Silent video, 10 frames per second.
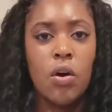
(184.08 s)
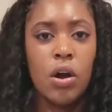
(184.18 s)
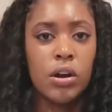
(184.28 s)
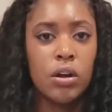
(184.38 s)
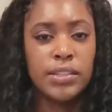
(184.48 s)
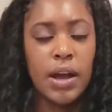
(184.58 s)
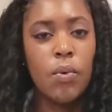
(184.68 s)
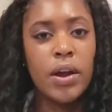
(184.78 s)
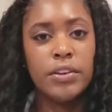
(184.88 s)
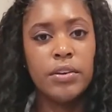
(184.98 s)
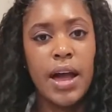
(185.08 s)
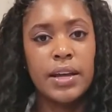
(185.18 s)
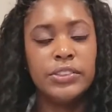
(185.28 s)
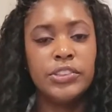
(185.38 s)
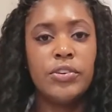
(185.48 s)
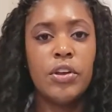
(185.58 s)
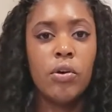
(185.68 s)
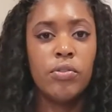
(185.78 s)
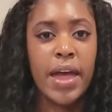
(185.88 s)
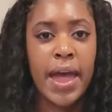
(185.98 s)
on goes, I want you guys to
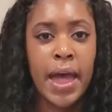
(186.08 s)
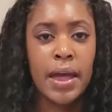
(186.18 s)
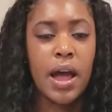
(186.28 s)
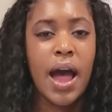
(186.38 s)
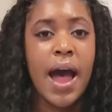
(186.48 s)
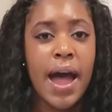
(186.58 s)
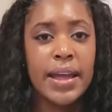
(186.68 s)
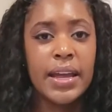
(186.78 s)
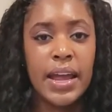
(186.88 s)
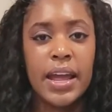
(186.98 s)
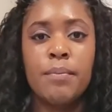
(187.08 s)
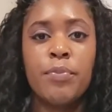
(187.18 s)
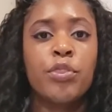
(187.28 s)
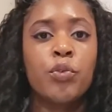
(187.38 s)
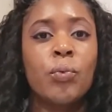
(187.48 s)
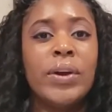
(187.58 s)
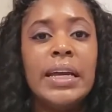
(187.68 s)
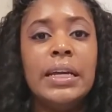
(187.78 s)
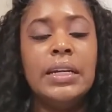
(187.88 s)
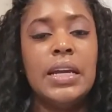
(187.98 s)
know that I am 3
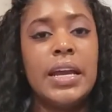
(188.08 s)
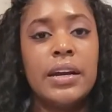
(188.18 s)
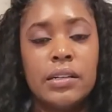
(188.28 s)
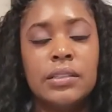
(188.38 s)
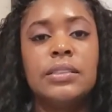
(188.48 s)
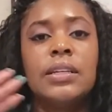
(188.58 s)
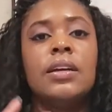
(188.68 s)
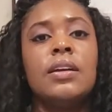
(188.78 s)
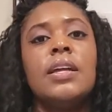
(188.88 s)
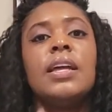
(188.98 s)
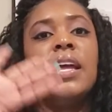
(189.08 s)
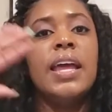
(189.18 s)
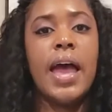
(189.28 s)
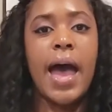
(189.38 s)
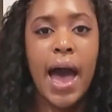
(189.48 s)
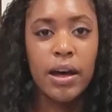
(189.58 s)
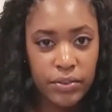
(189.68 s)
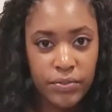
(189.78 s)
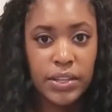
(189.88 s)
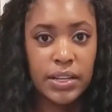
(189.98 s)
years out
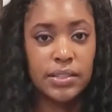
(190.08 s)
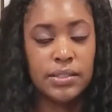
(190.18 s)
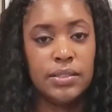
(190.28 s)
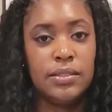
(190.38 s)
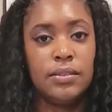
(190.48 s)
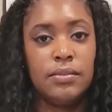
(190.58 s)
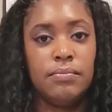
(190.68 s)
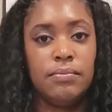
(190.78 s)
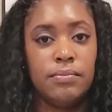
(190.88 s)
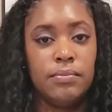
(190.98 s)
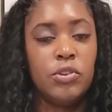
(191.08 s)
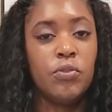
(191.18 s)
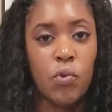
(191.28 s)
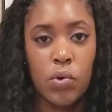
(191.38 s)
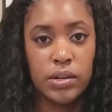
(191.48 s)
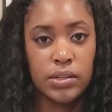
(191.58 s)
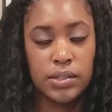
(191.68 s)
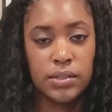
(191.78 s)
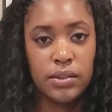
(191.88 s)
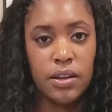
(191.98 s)
of this
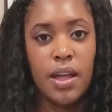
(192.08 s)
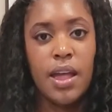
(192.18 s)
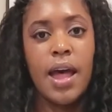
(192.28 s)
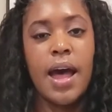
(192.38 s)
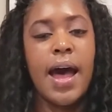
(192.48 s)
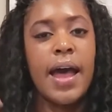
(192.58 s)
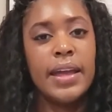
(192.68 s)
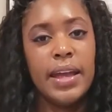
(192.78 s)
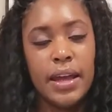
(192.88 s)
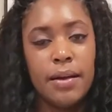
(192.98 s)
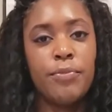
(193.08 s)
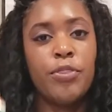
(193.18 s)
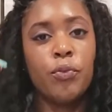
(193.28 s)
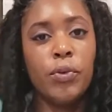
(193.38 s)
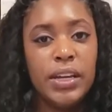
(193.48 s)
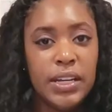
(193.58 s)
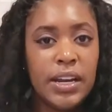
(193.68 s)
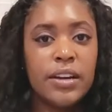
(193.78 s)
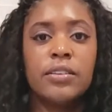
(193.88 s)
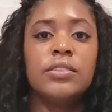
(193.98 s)
divorce. I am 3
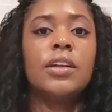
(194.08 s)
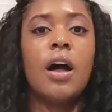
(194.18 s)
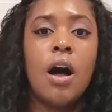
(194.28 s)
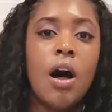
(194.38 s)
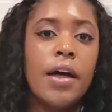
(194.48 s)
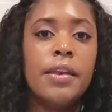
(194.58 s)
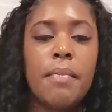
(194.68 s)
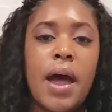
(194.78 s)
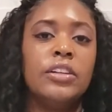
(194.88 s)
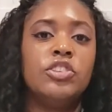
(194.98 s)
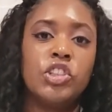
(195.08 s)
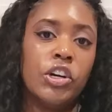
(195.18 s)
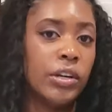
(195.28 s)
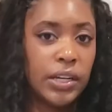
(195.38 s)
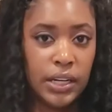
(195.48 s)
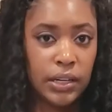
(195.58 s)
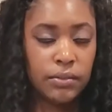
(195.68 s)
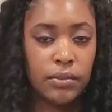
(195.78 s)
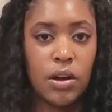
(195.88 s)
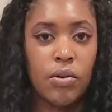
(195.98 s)
years on my journey.
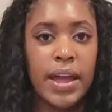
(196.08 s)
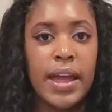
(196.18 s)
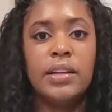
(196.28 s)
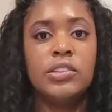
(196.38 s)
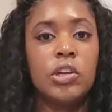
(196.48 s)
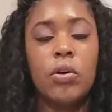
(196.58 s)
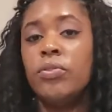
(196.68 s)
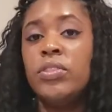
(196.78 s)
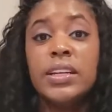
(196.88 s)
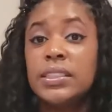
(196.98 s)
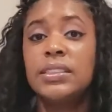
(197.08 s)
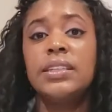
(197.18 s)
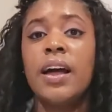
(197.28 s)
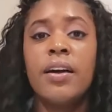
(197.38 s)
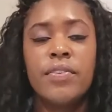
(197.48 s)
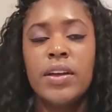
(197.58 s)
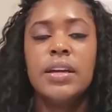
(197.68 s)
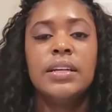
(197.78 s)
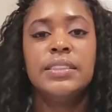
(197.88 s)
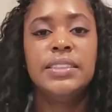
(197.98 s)
Okay, so this stuff
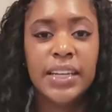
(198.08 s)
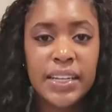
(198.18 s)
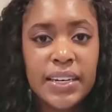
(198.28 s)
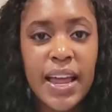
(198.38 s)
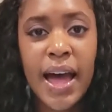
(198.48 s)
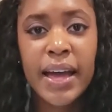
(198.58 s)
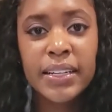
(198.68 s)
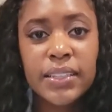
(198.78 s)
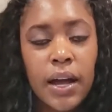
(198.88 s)
did not